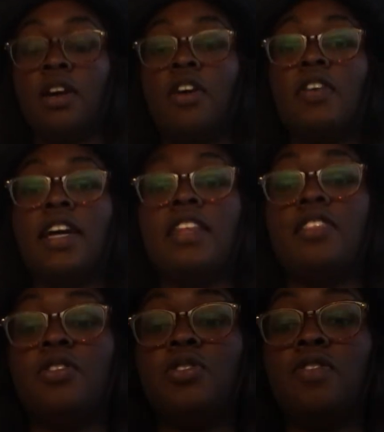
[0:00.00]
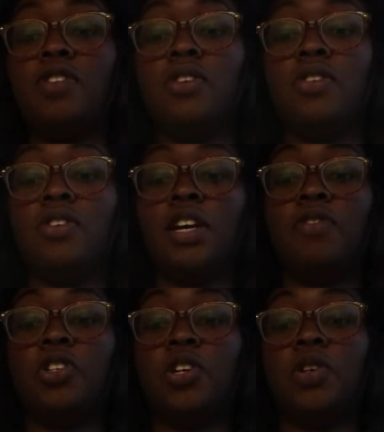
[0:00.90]
All right, those of you who
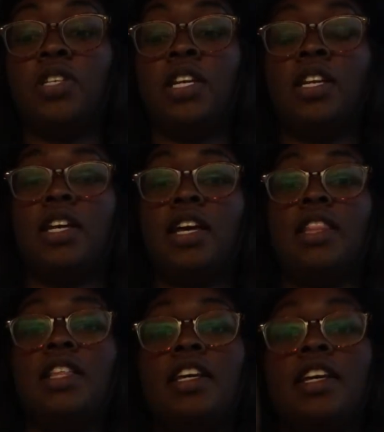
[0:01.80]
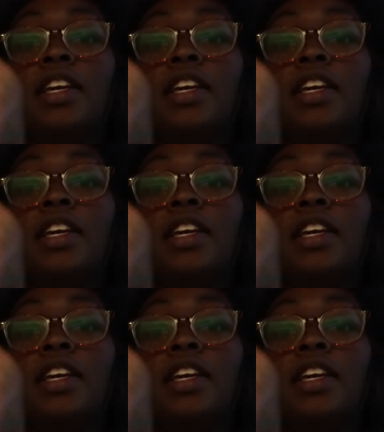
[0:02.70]
have chosen the